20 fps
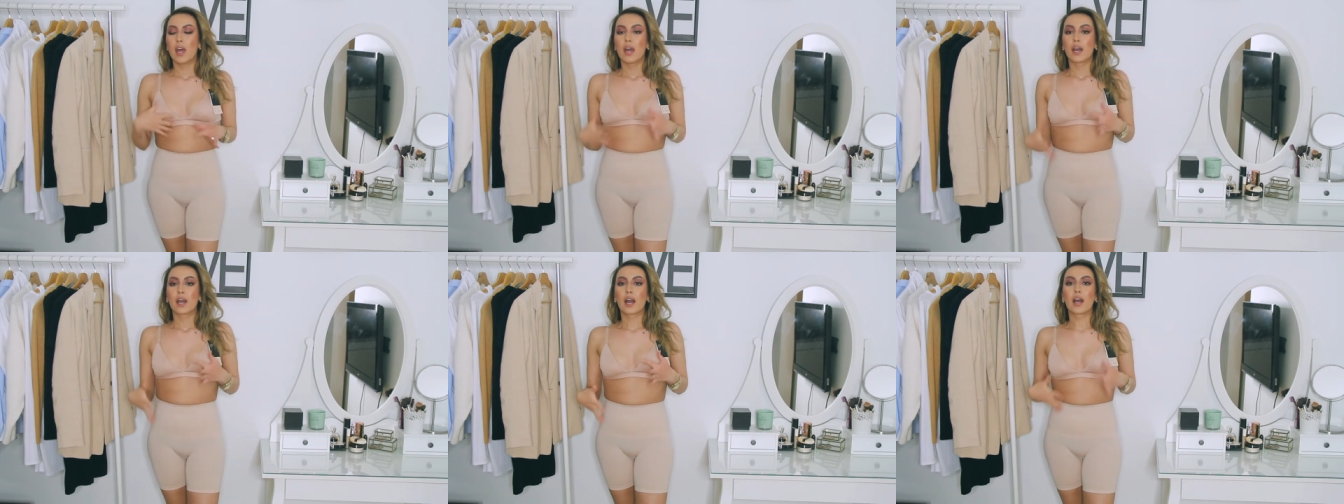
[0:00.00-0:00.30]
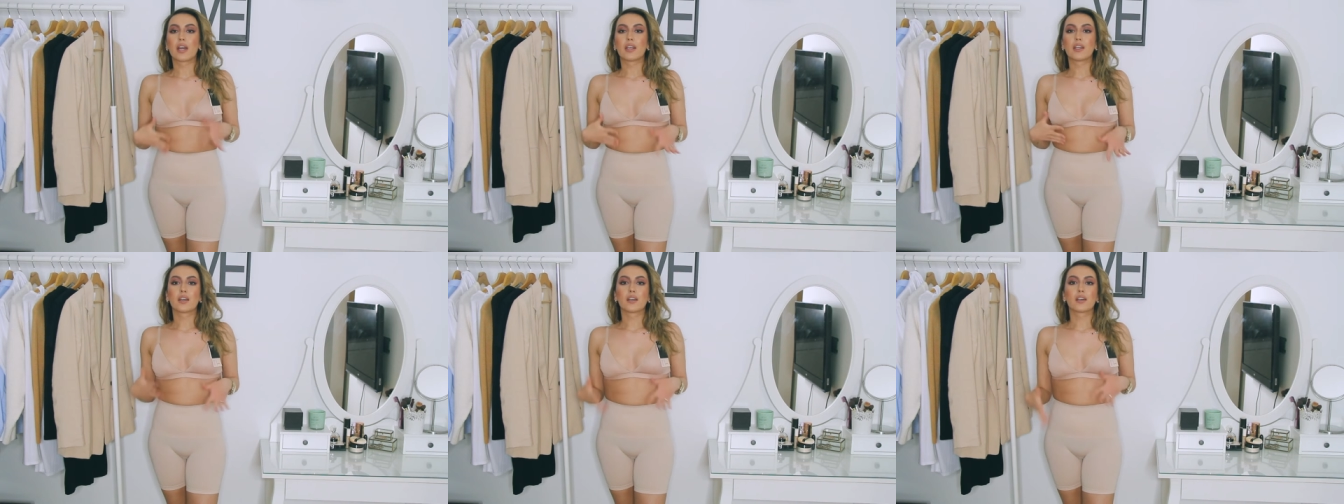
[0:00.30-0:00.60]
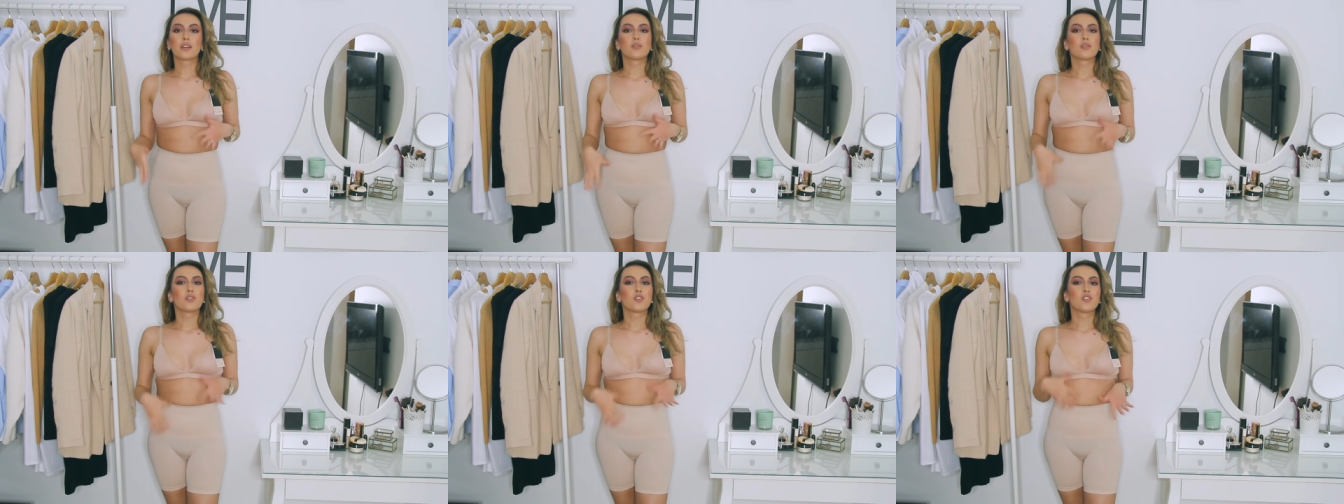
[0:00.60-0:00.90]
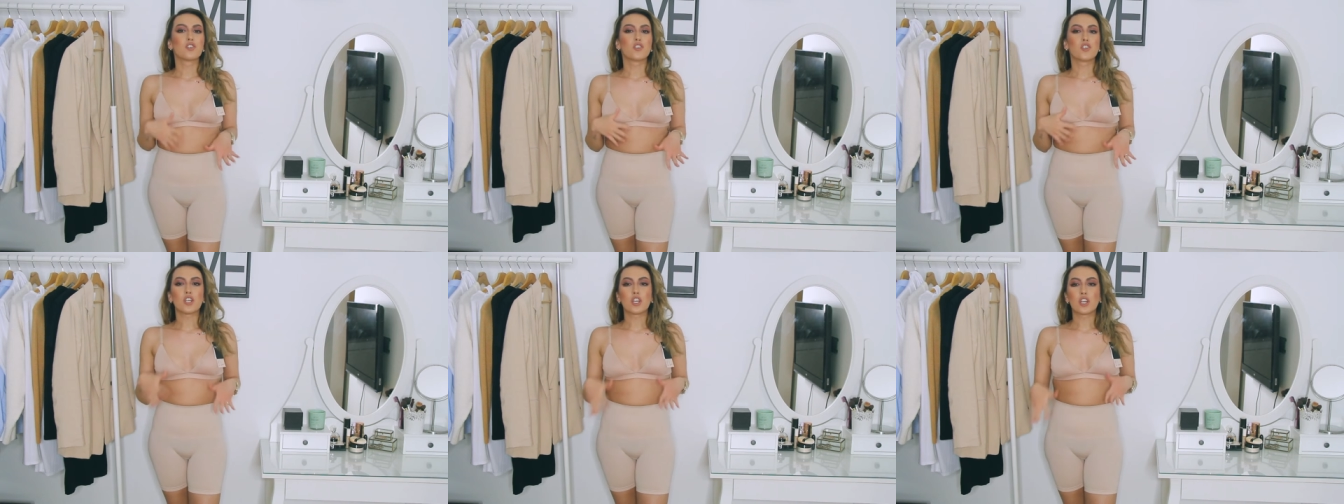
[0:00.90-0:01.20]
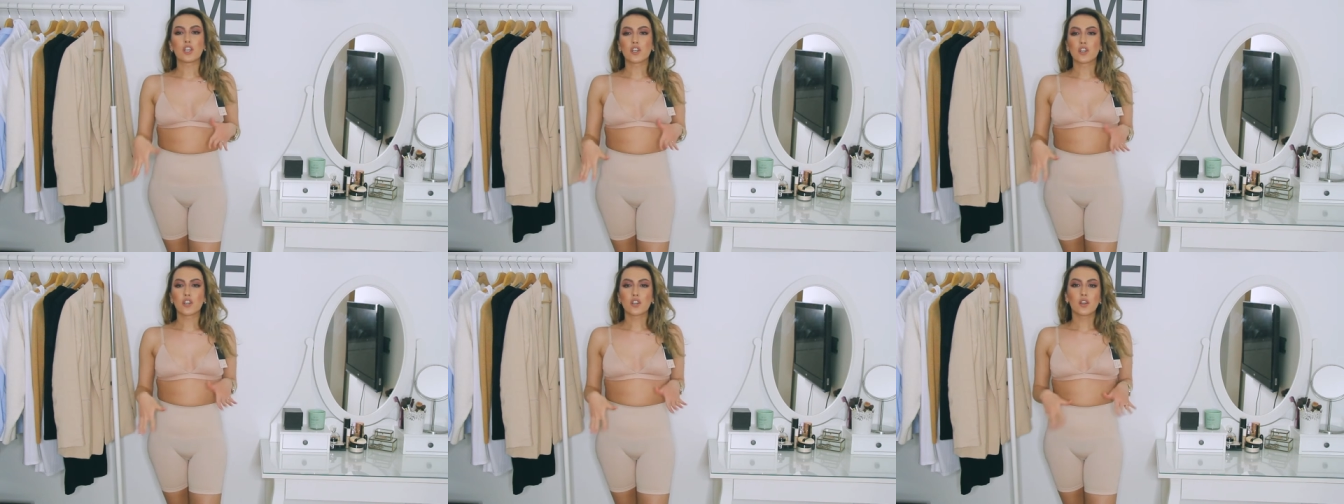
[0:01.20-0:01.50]
kind of
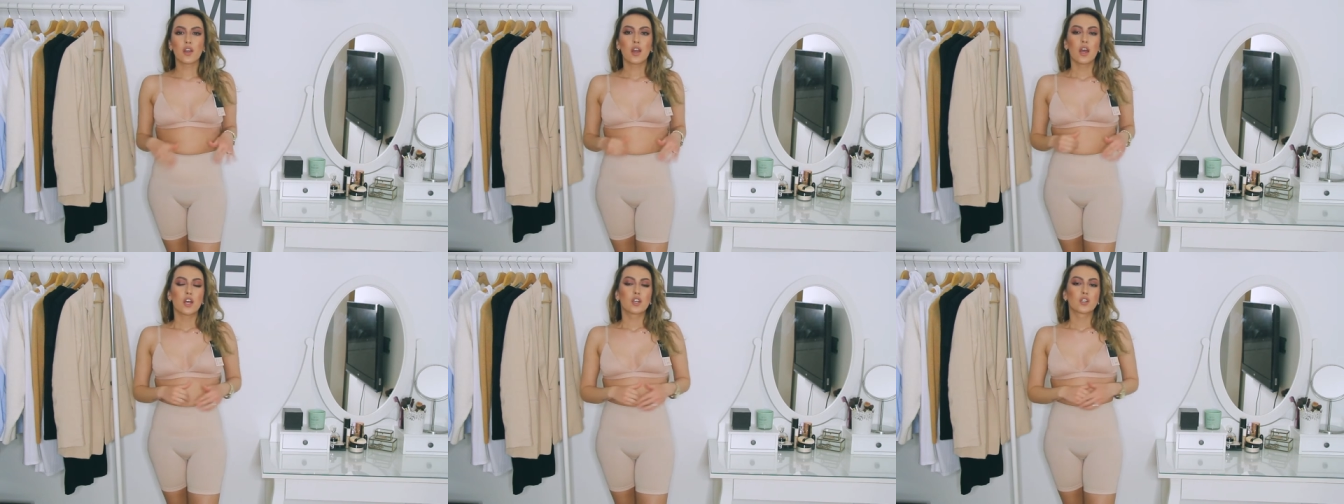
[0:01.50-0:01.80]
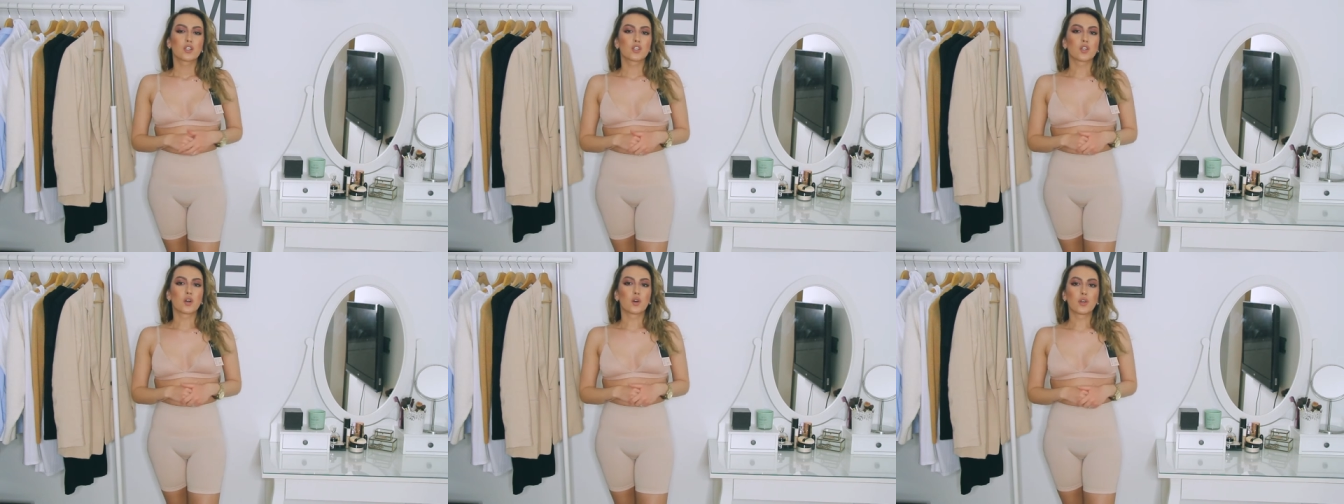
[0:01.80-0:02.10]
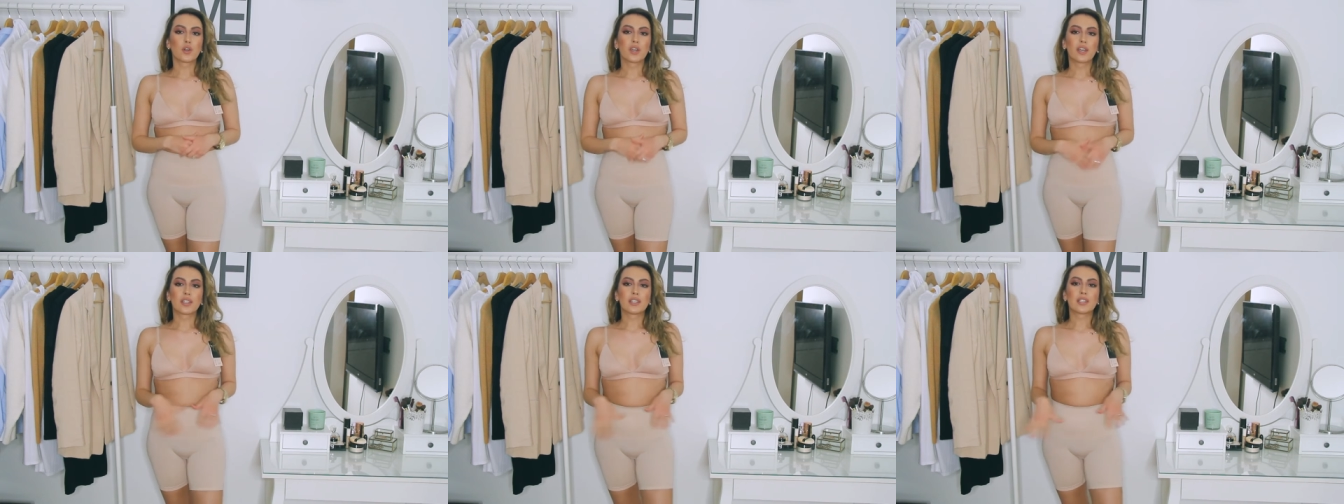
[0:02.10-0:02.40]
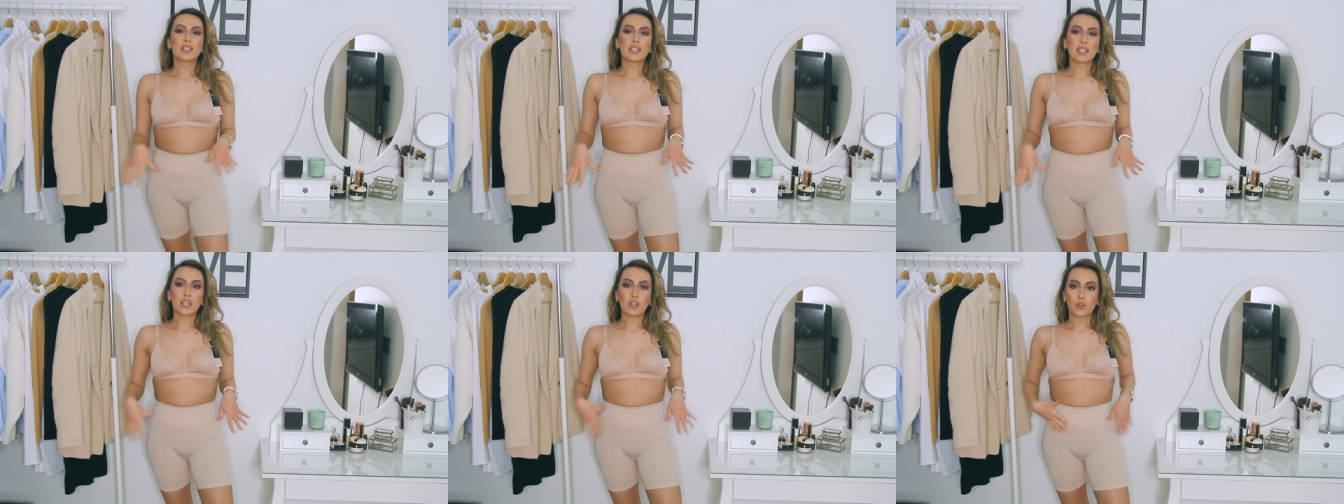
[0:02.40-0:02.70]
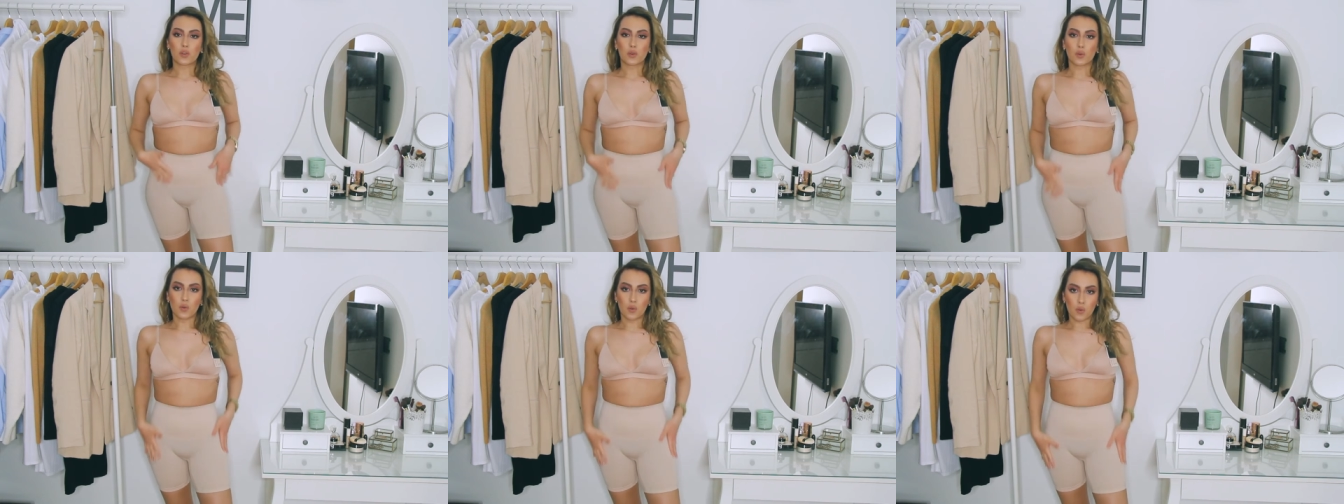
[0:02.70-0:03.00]
sheer so you can see
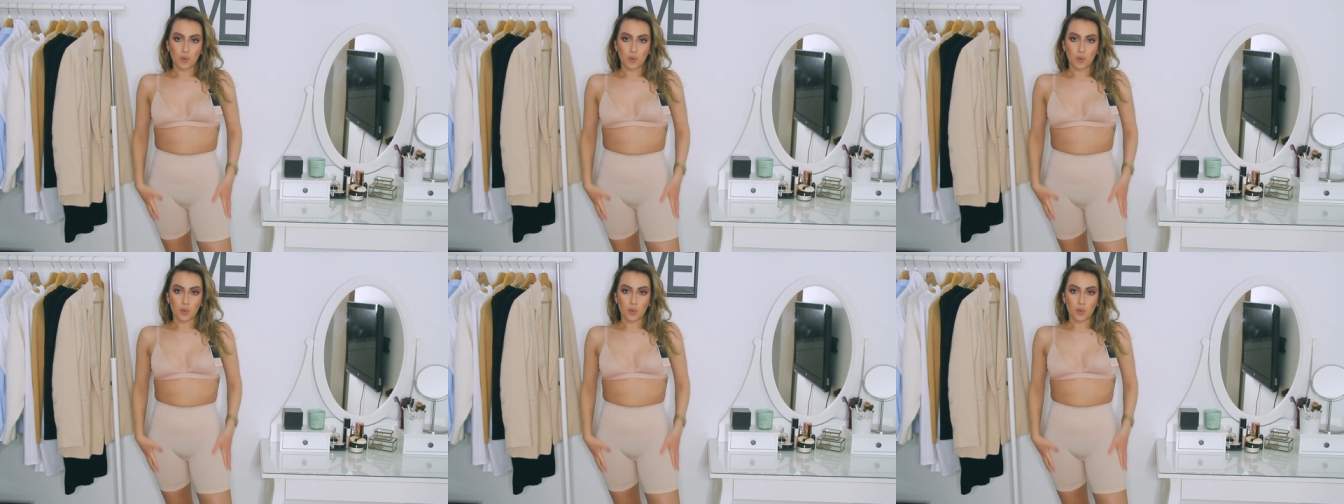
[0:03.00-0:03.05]
through